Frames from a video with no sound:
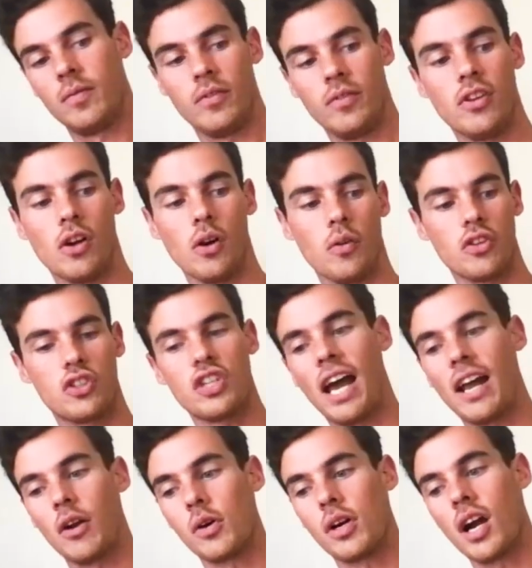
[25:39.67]
the
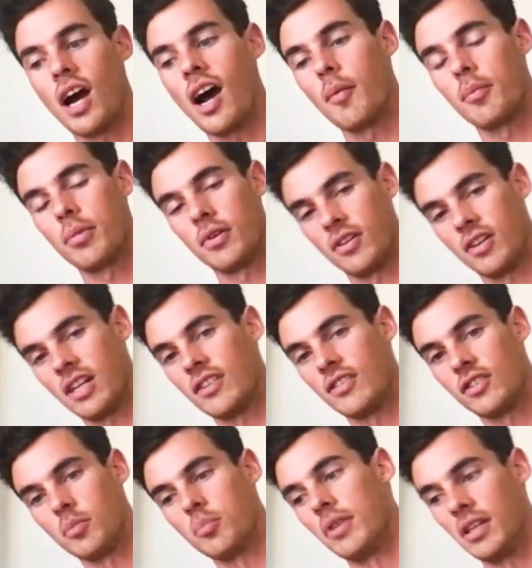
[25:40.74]
shadow cop needs
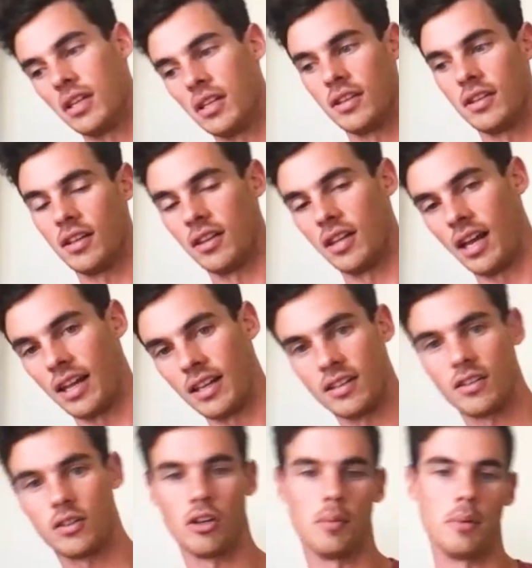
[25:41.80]
to beat the light
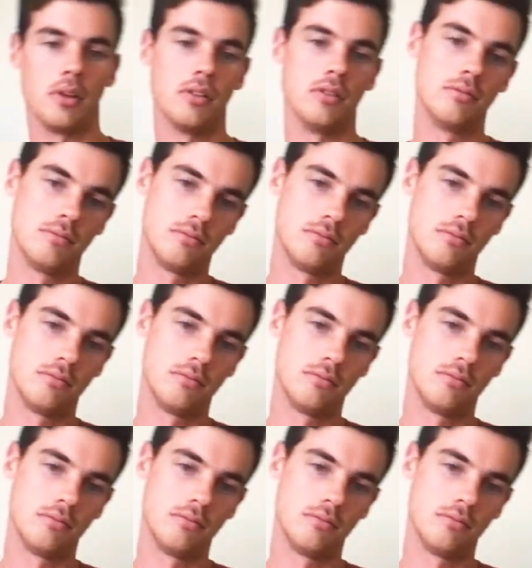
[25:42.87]
criminal.